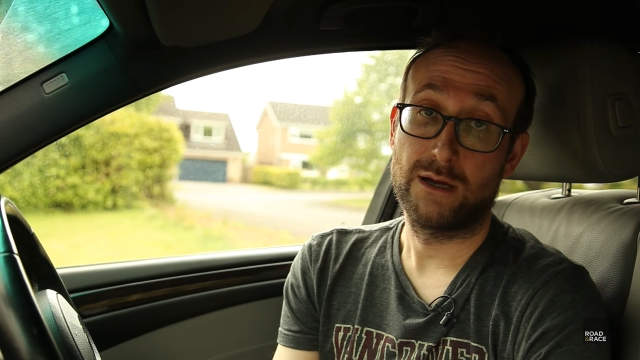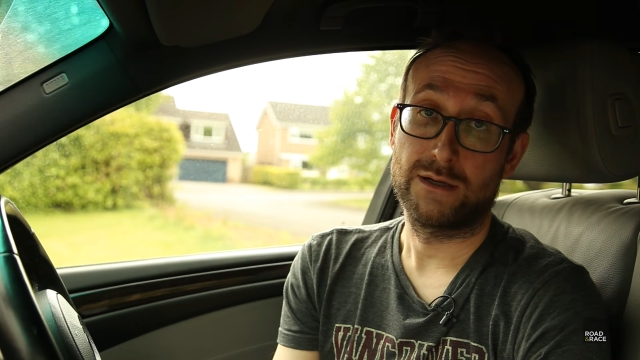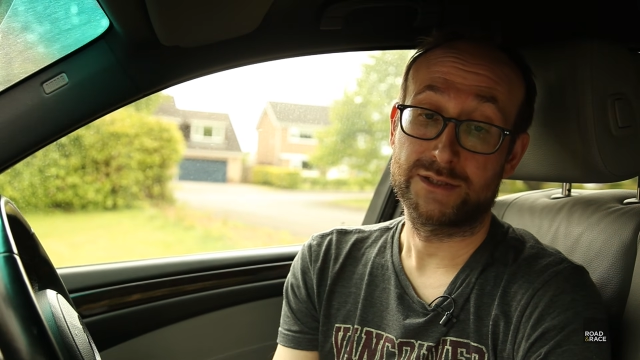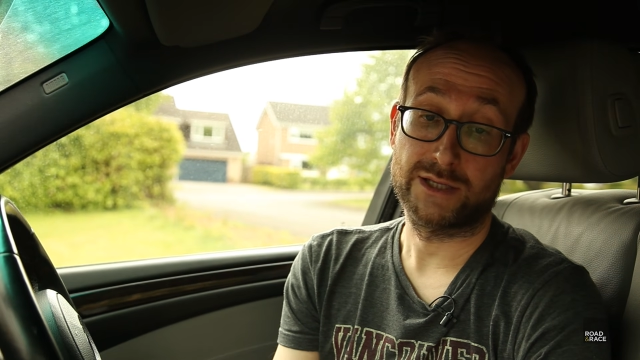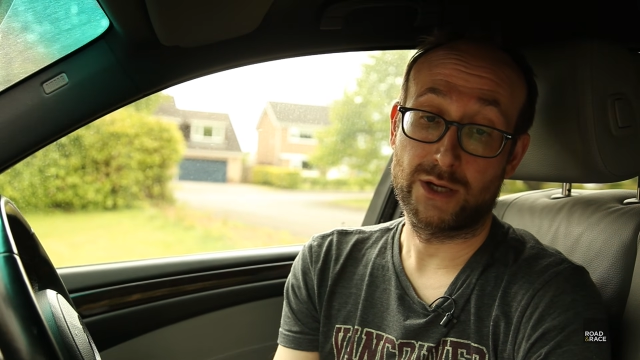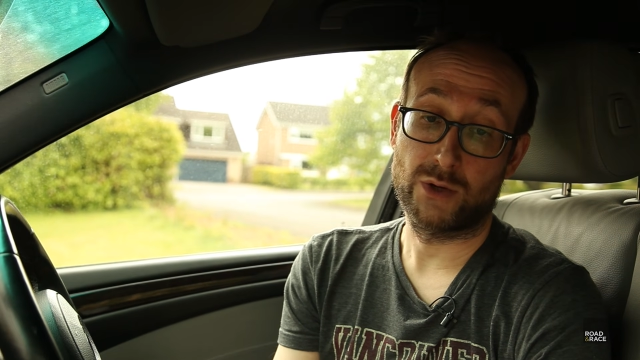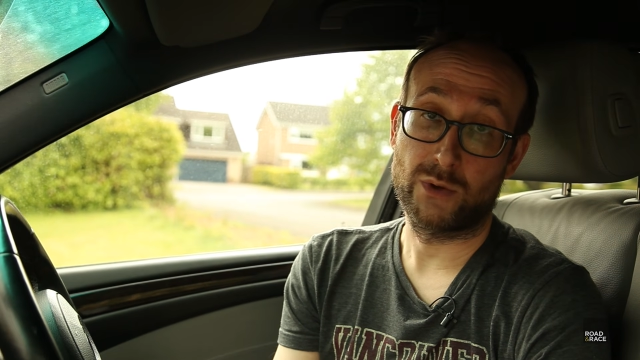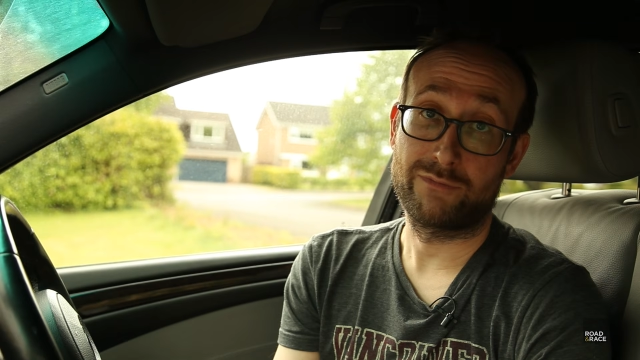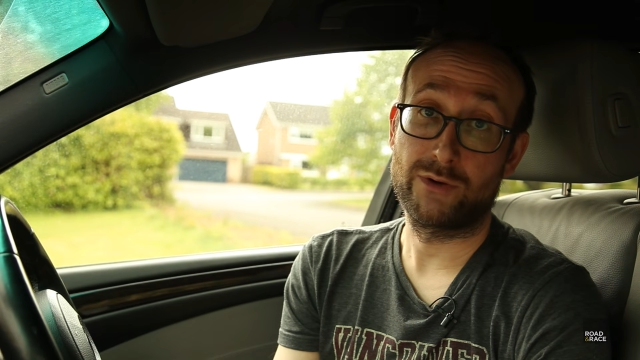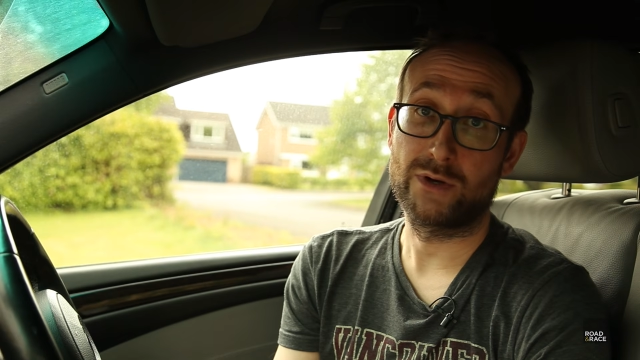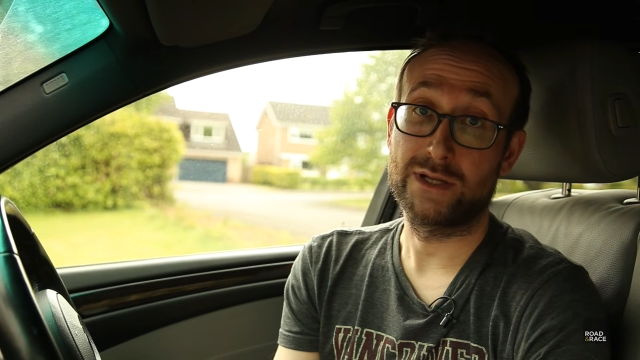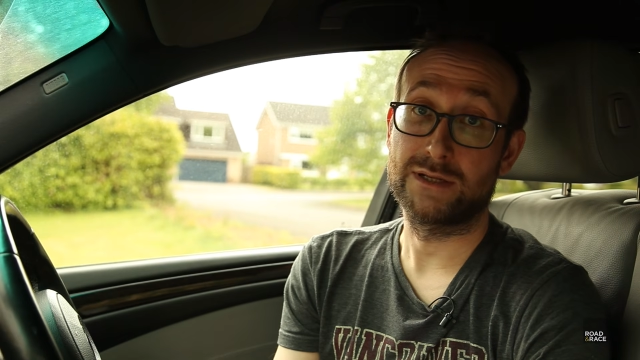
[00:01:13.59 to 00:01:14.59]
So if
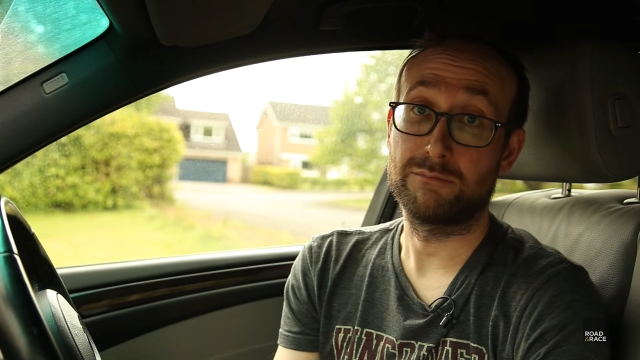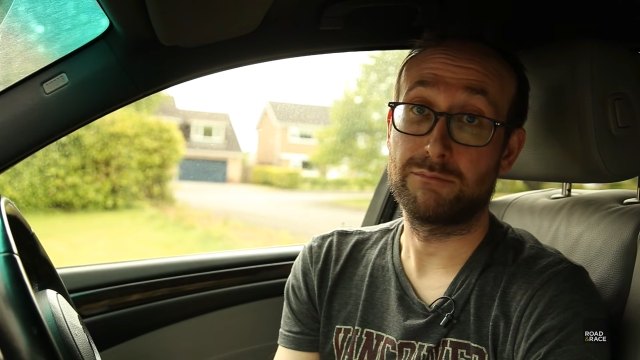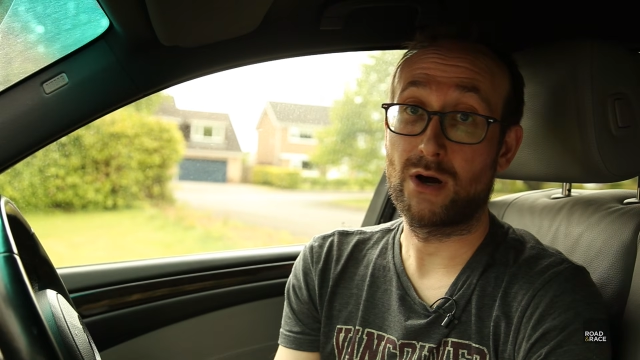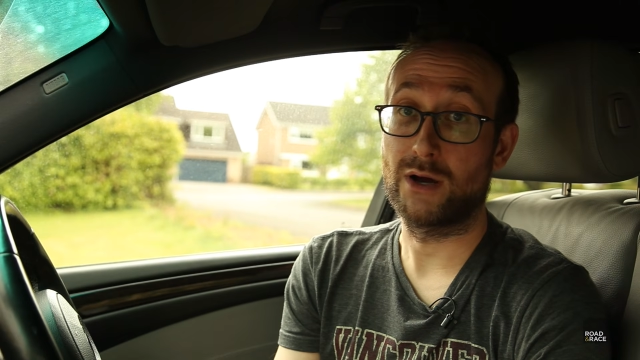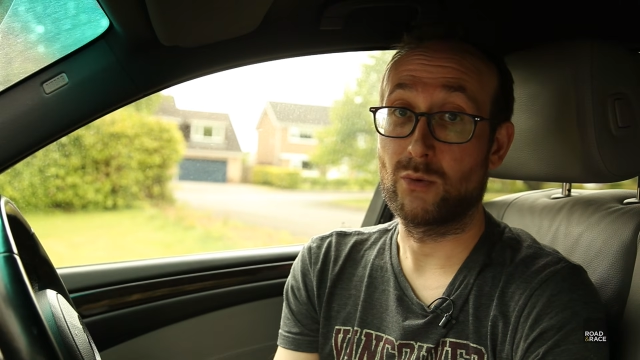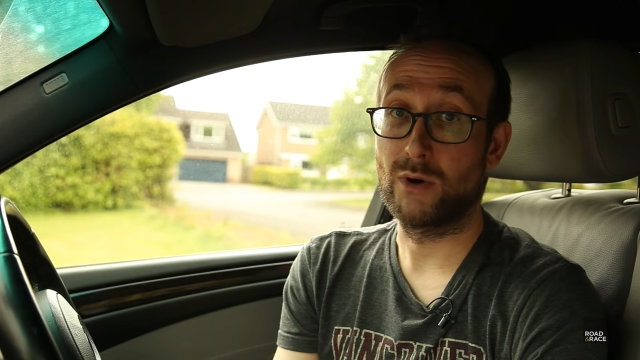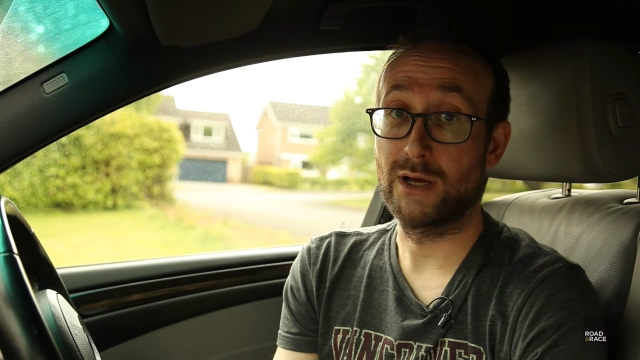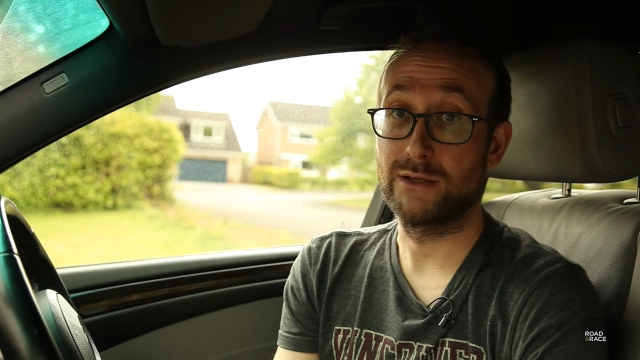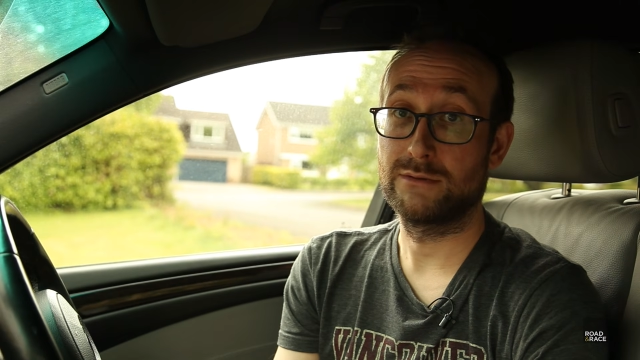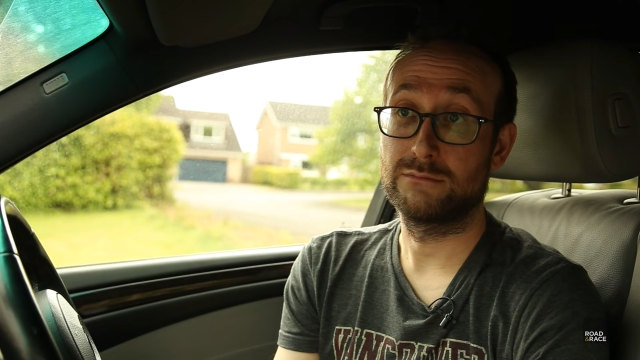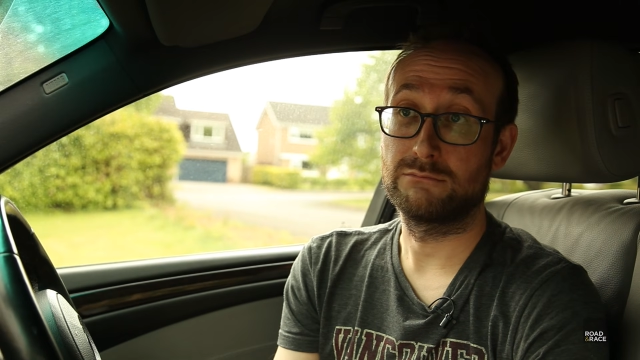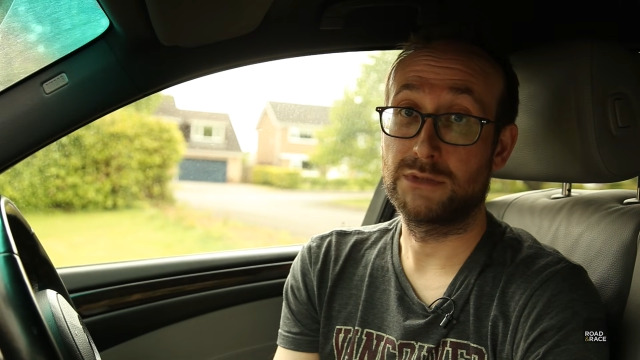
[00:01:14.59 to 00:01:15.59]
you're looking to buy one,